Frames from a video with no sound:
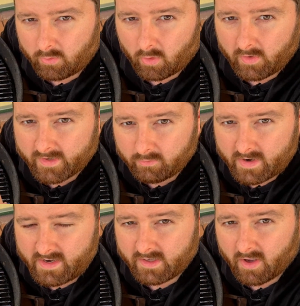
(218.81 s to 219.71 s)
roaring and
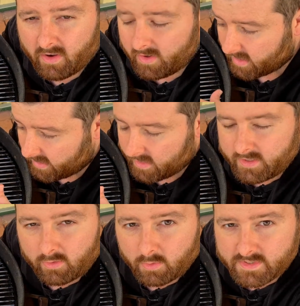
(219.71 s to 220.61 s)
ready to go,
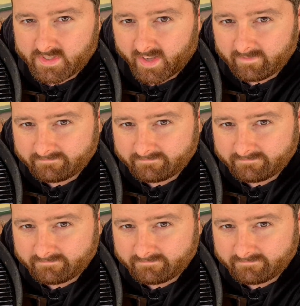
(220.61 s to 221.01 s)
you're all set.